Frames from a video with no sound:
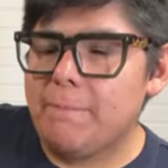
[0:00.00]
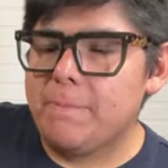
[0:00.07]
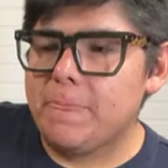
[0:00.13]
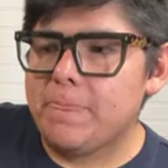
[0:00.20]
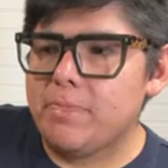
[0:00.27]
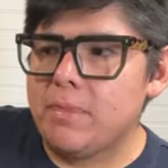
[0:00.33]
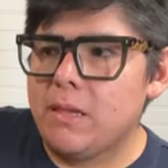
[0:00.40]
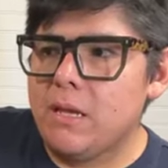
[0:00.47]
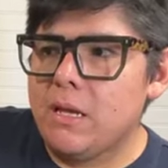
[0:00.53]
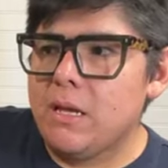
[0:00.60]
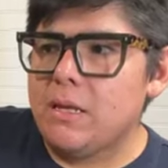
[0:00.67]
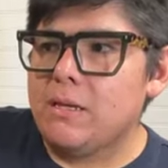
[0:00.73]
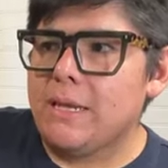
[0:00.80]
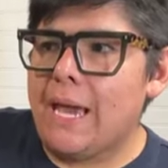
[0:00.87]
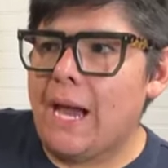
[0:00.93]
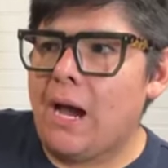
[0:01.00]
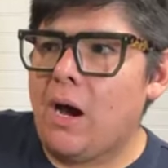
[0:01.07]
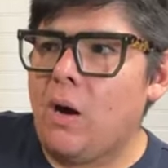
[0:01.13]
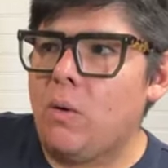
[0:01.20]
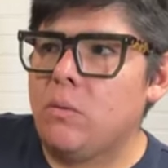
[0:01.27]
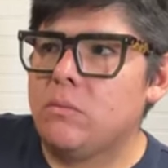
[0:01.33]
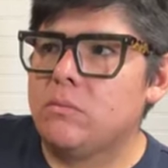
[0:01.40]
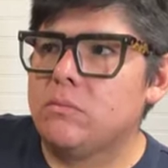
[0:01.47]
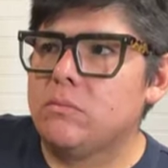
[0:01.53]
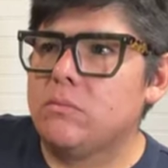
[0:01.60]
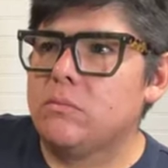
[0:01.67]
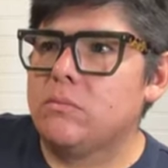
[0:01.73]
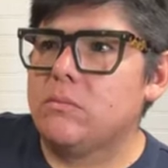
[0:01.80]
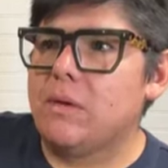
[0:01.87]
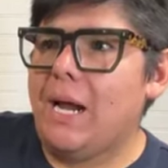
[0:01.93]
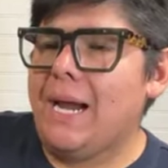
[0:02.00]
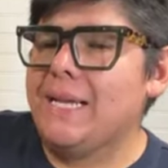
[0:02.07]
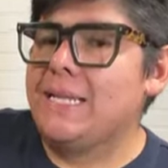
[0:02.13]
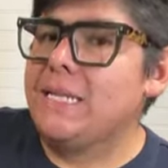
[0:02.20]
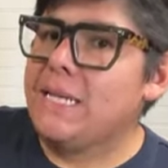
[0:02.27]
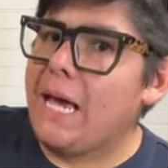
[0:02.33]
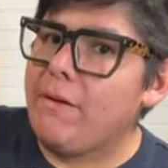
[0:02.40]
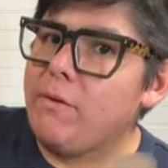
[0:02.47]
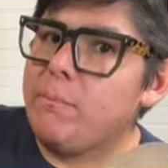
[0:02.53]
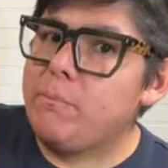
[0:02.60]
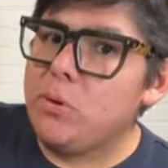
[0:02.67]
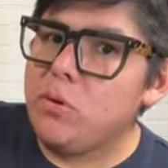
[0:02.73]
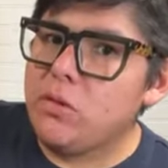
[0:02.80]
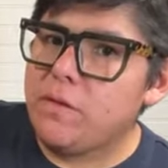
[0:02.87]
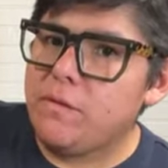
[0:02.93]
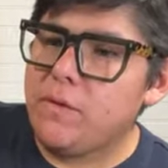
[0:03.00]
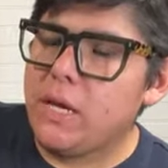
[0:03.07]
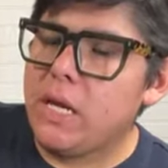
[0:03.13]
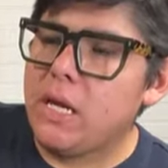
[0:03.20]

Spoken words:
Yeah. Now, I didn't have a booth